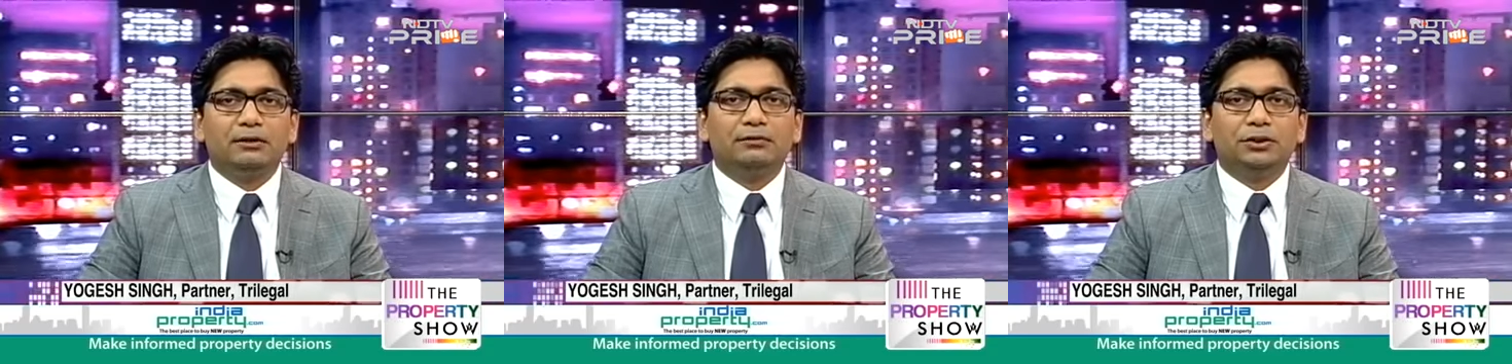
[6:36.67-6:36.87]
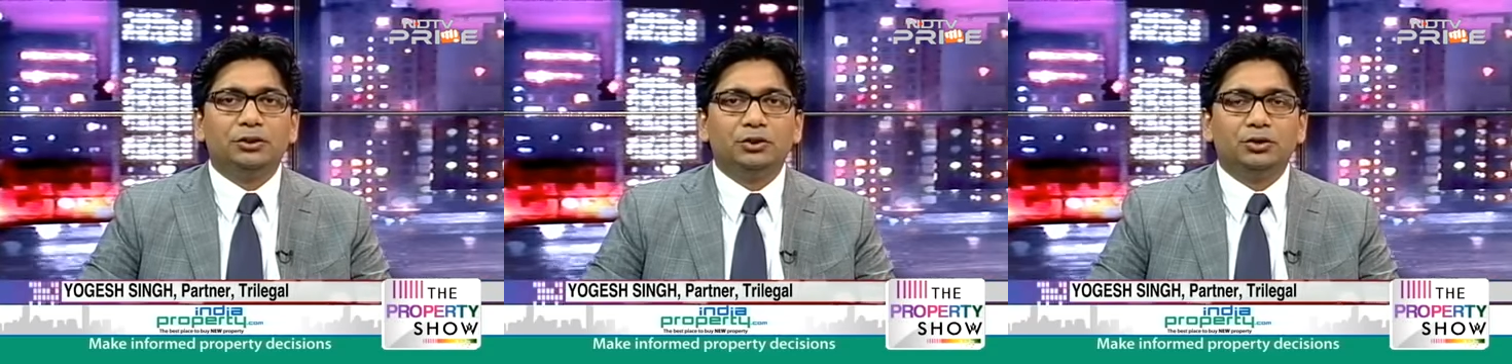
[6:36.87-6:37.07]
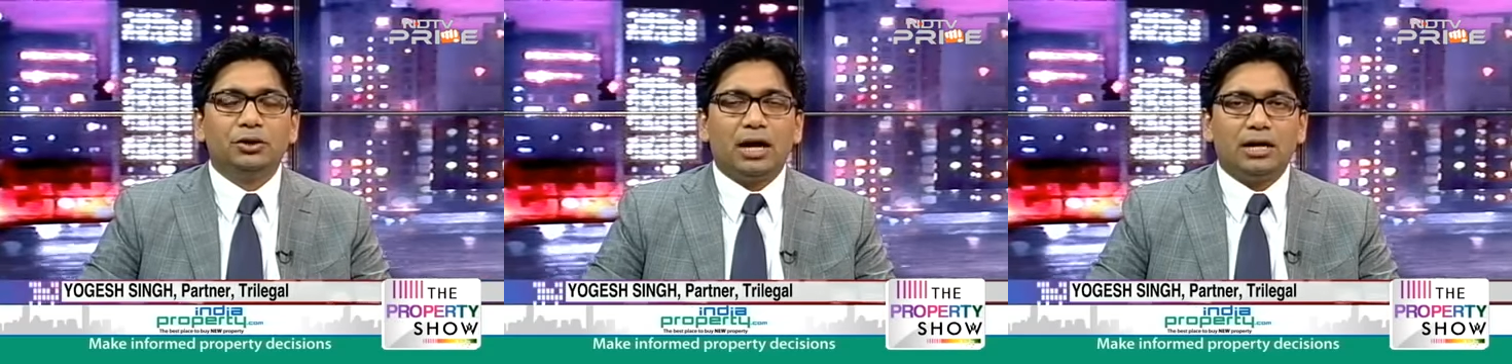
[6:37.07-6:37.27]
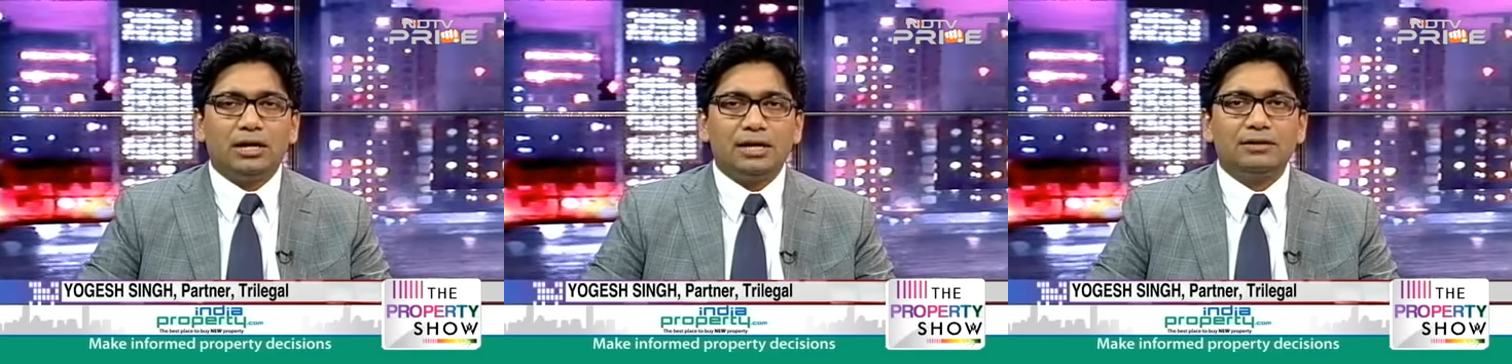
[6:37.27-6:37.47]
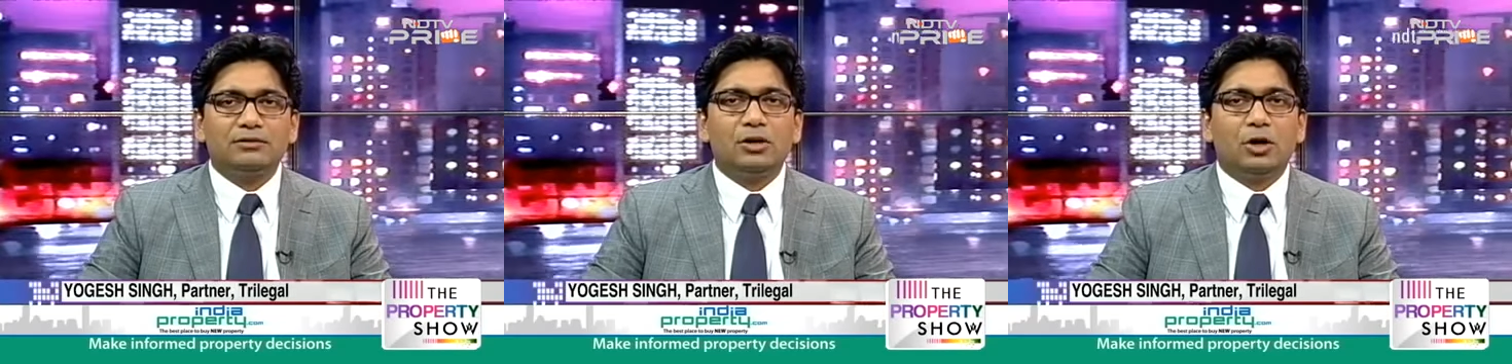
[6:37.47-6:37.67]
which should
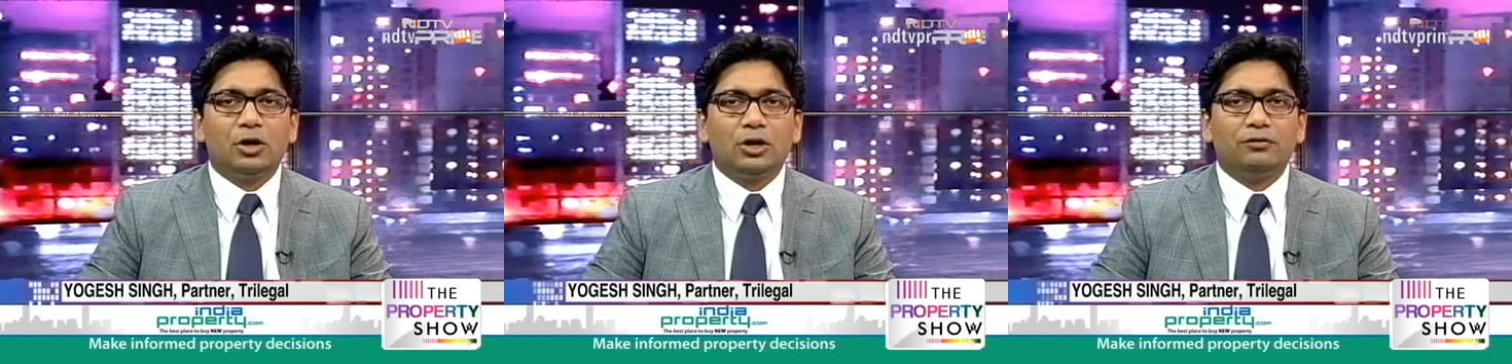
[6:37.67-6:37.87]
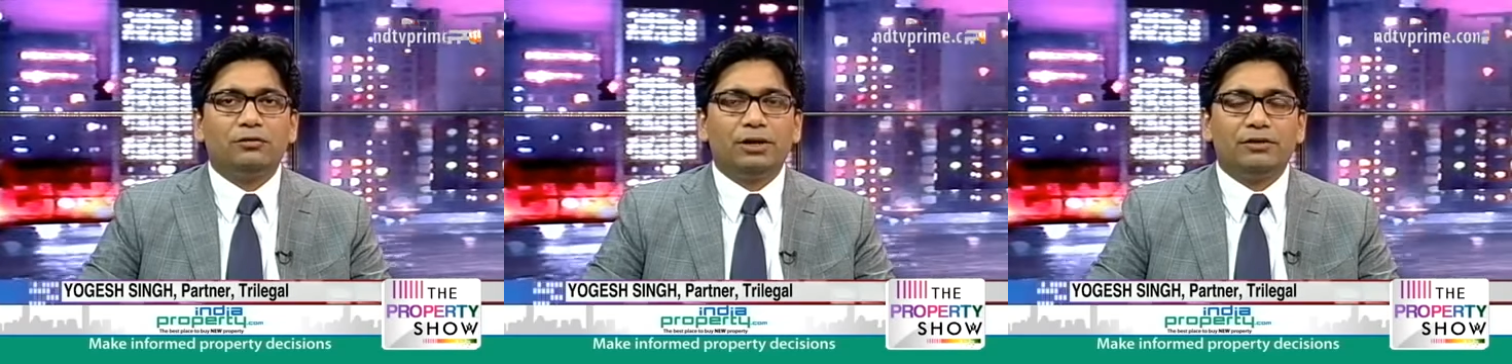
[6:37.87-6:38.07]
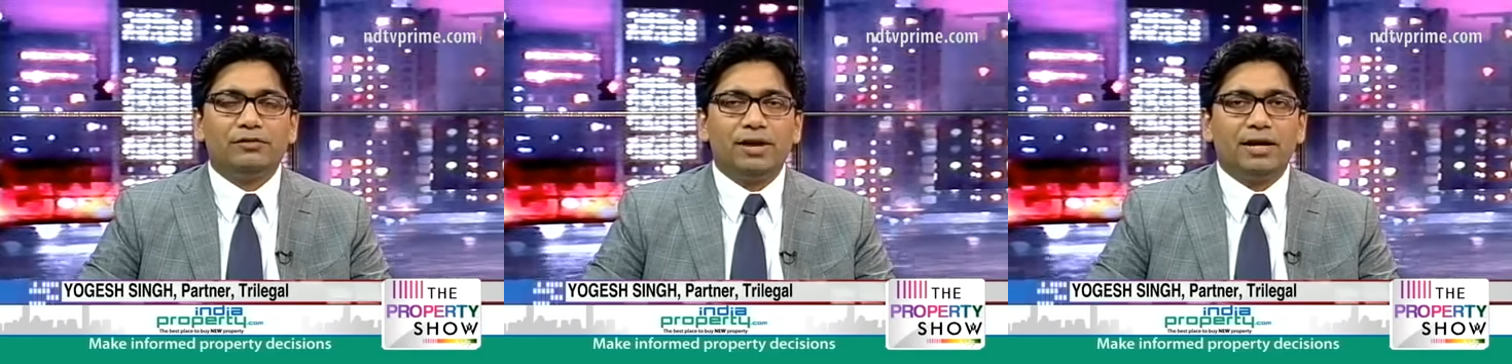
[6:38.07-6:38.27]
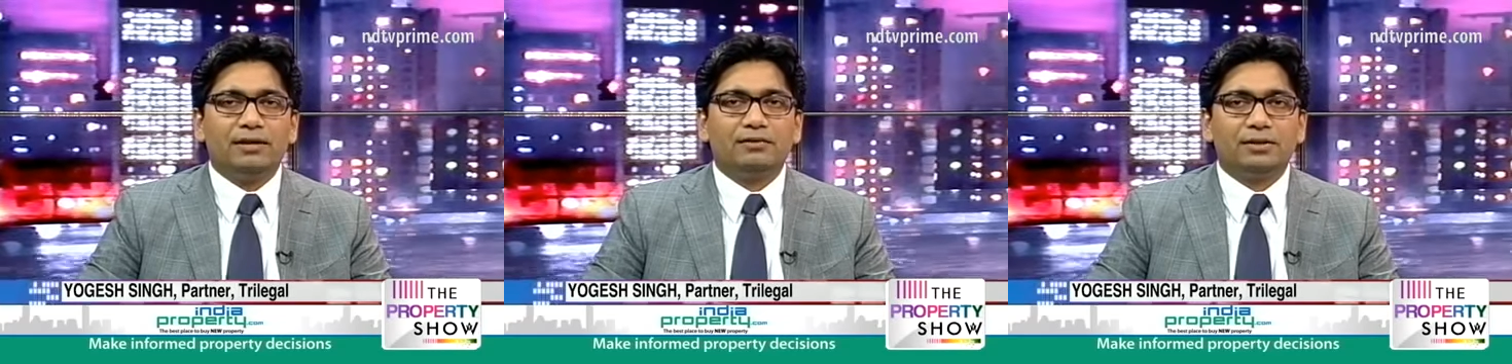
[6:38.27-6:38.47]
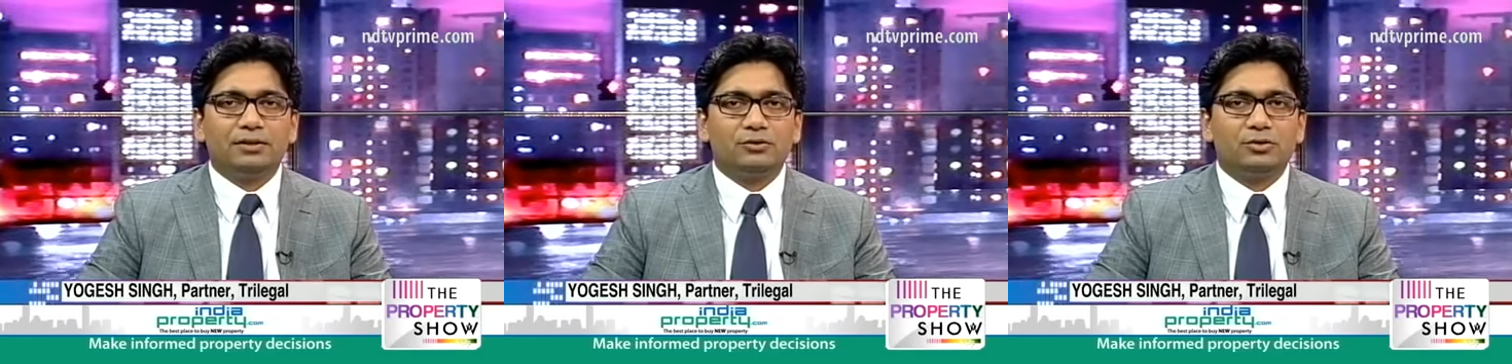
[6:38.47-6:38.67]
address a lot of
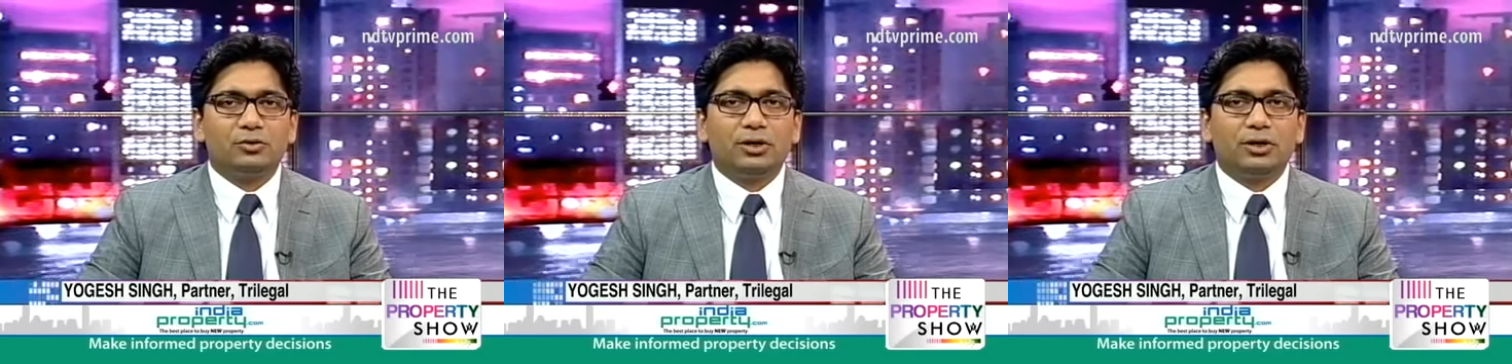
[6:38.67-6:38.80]
grievances.